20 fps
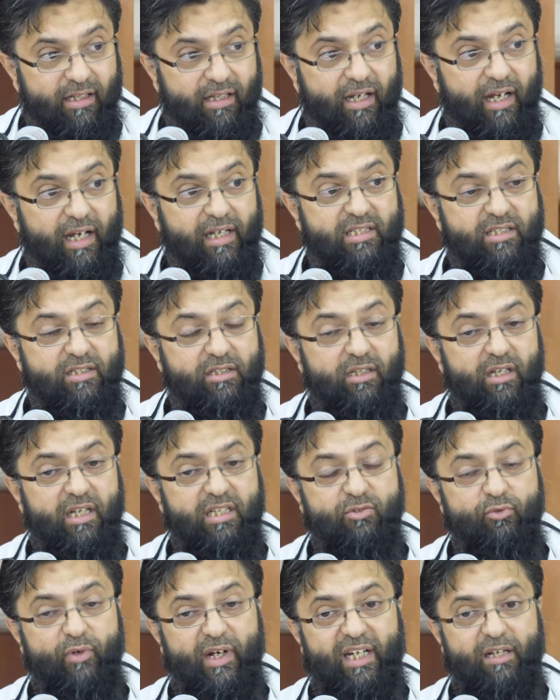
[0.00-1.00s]
It's,
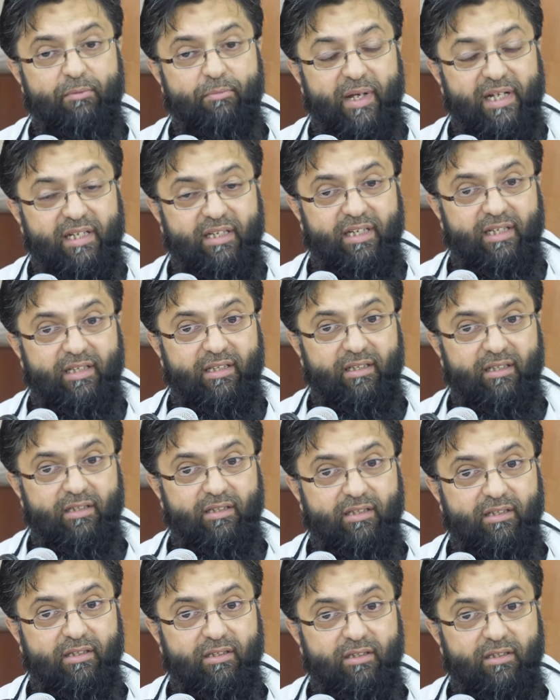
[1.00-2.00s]
it's recommended
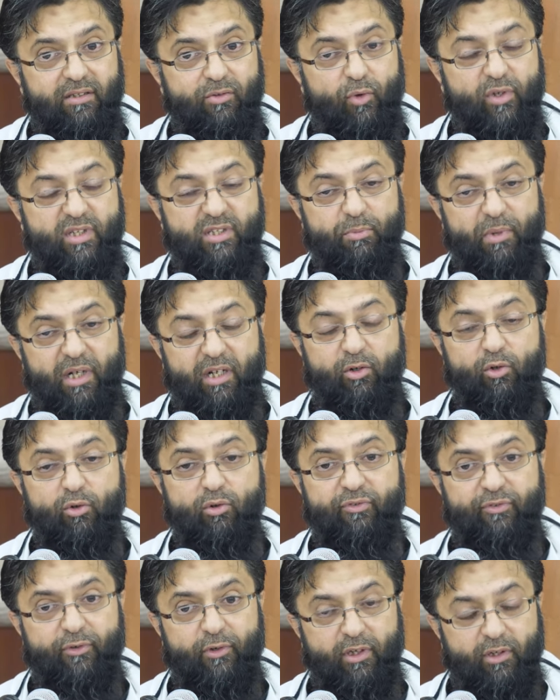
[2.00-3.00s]
or it's
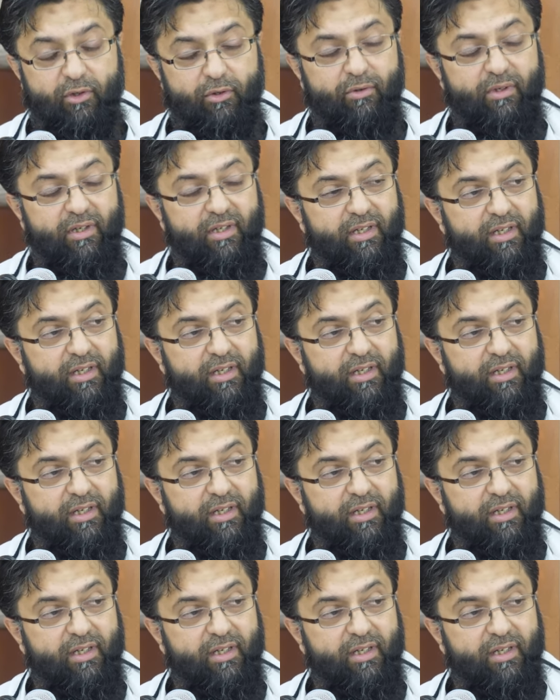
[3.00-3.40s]
makruh for you